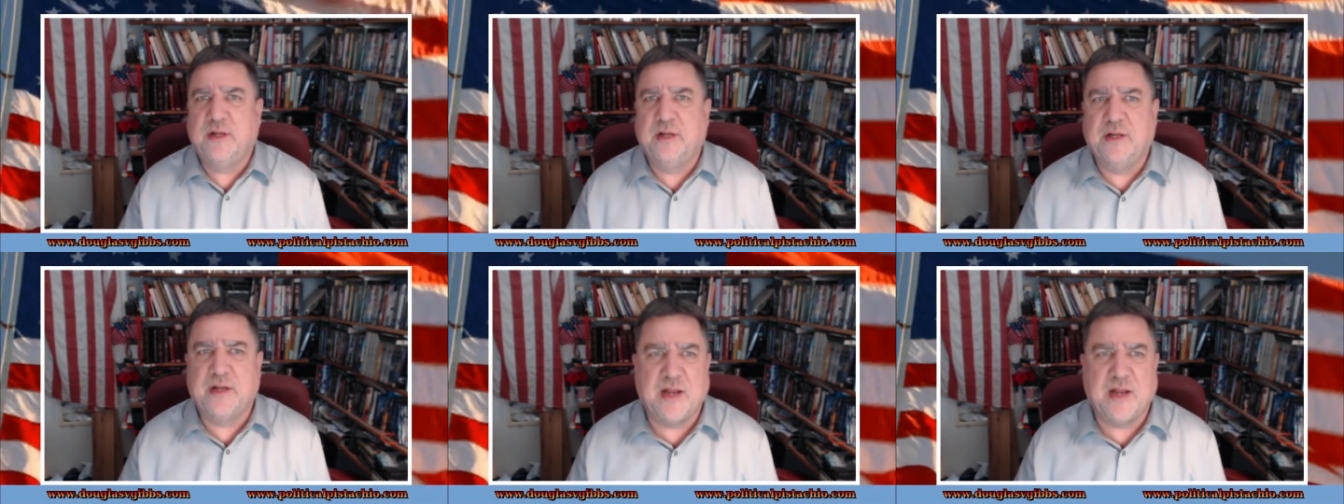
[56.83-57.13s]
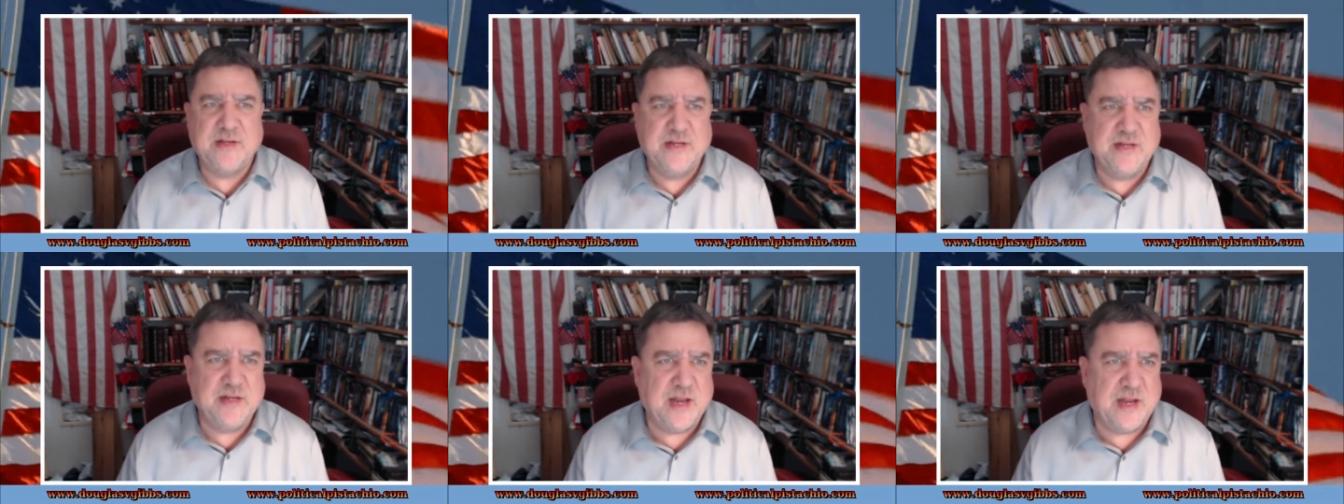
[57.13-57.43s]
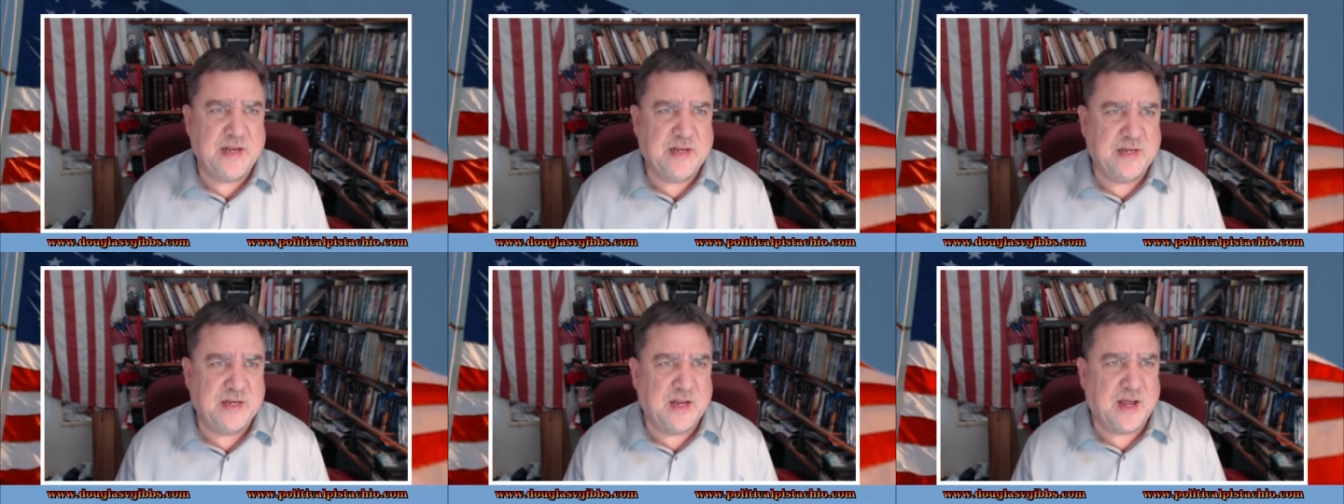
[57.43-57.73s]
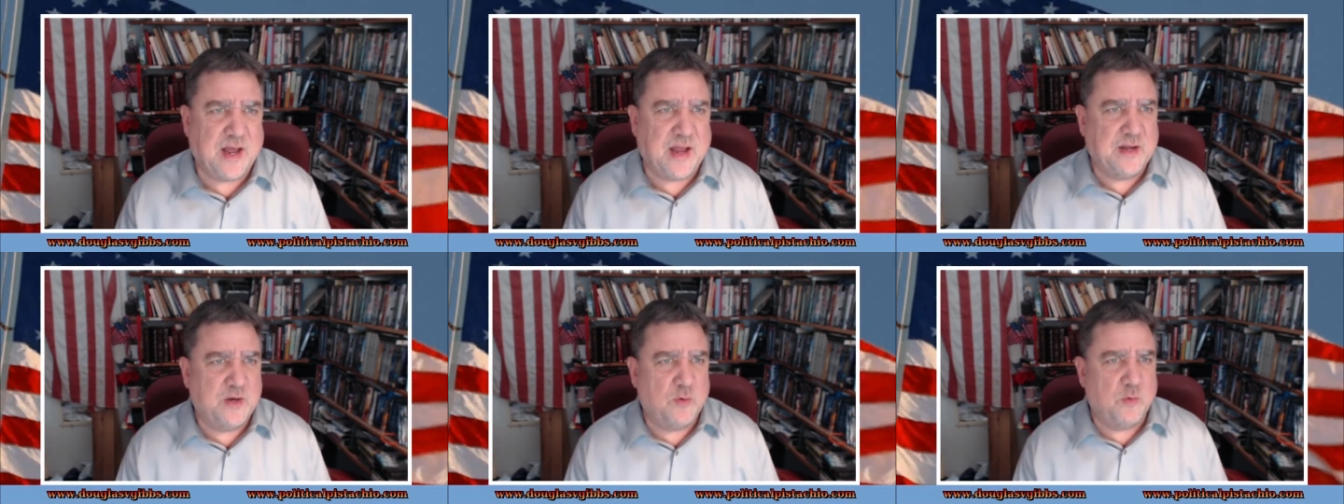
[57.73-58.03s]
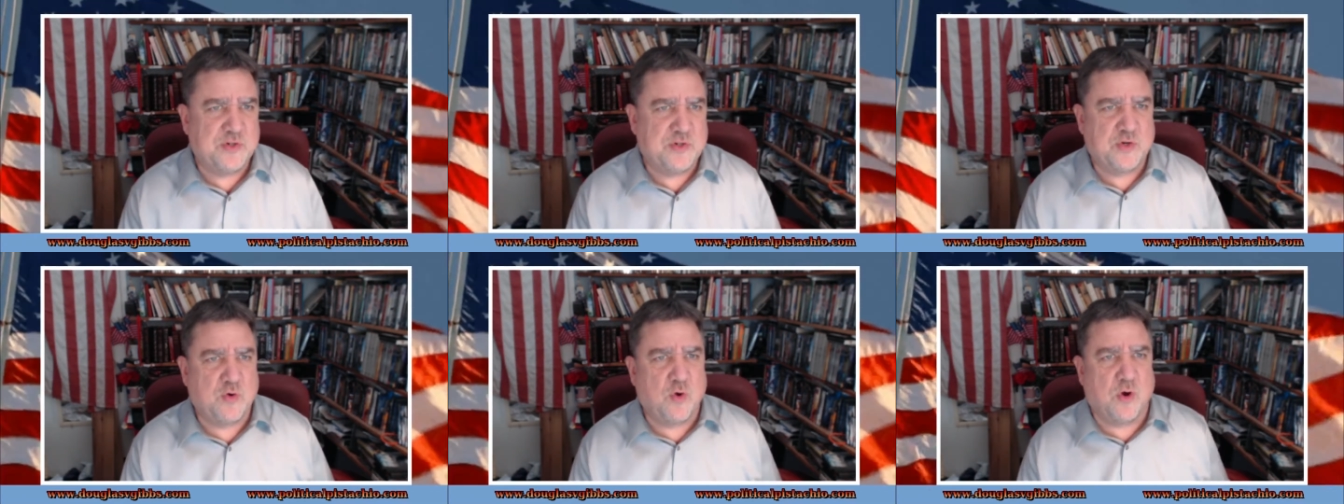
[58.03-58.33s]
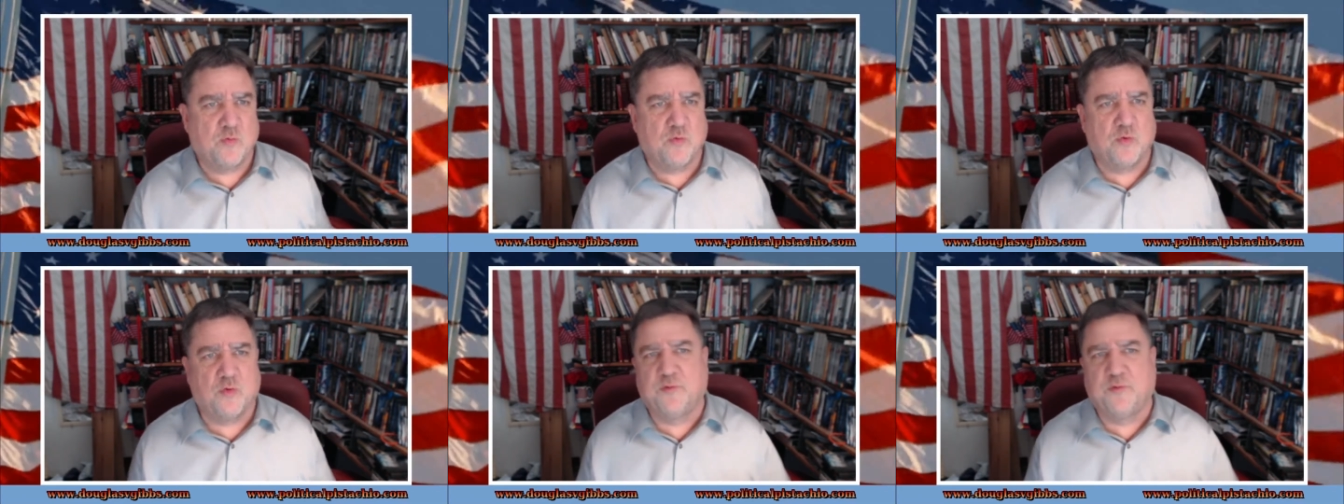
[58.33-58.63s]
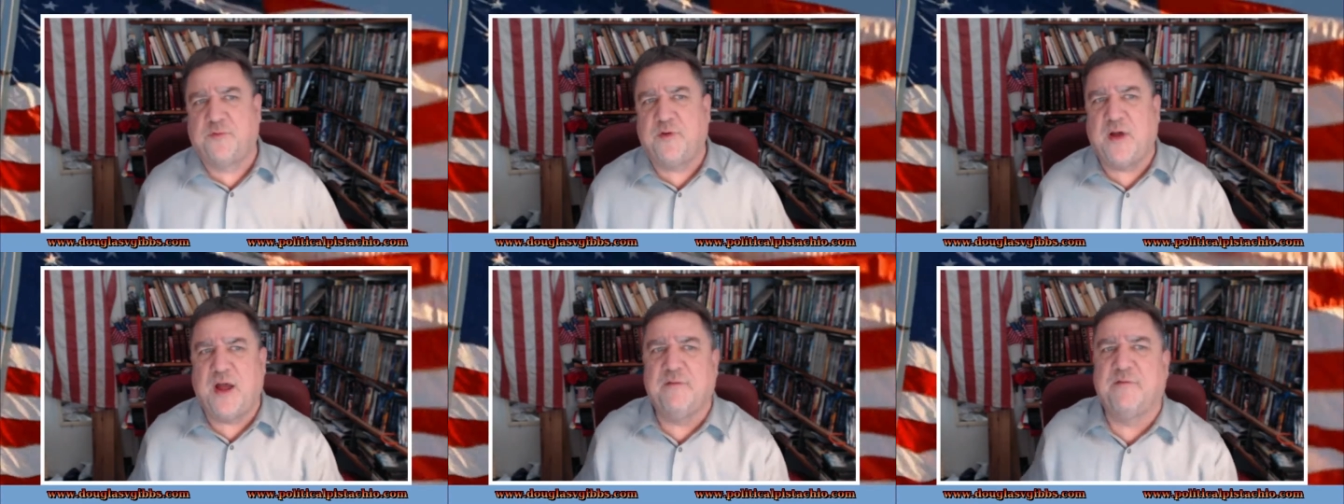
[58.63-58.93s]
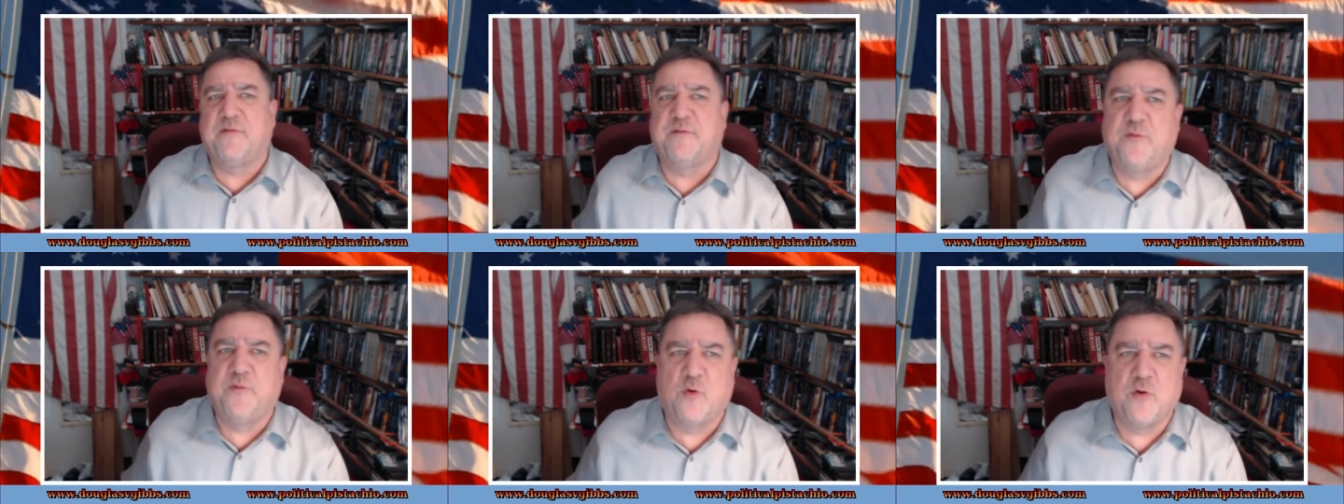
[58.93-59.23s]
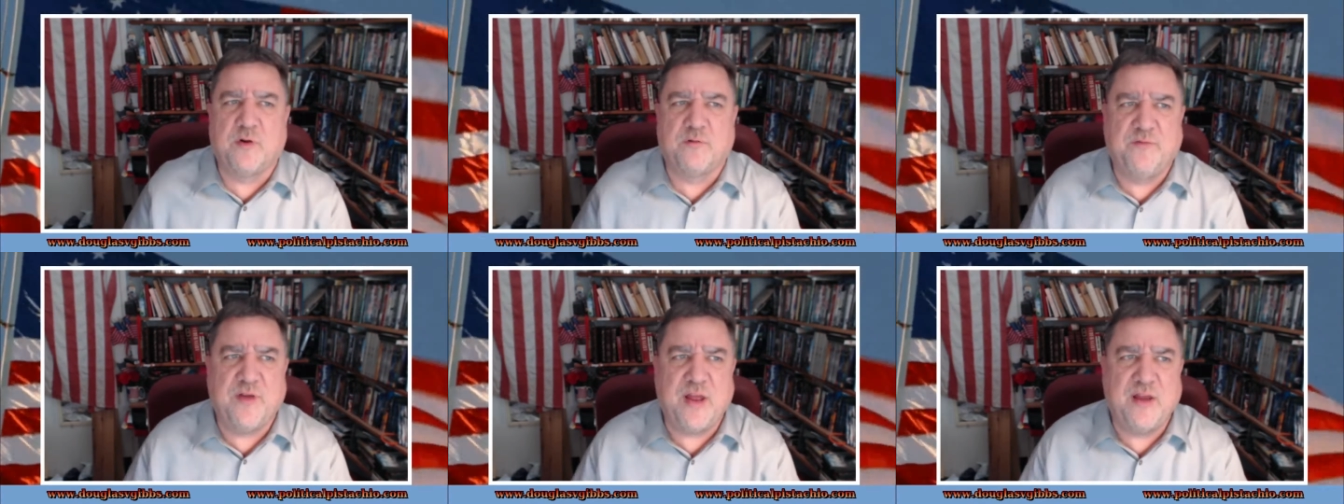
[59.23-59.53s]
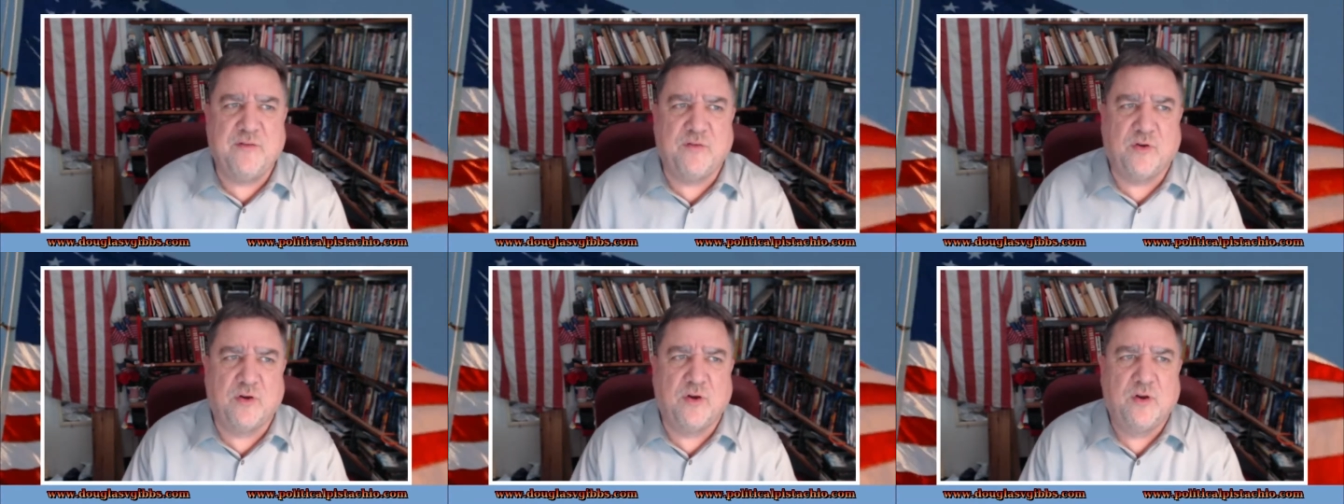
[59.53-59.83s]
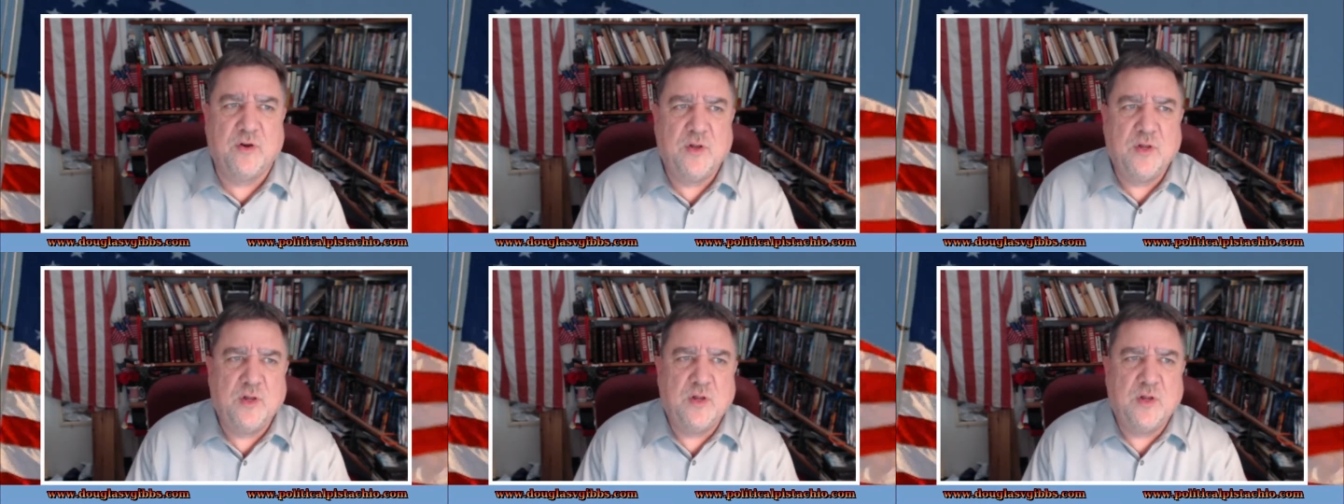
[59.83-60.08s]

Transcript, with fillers: in 1989, in which court ruled 5-4 in favor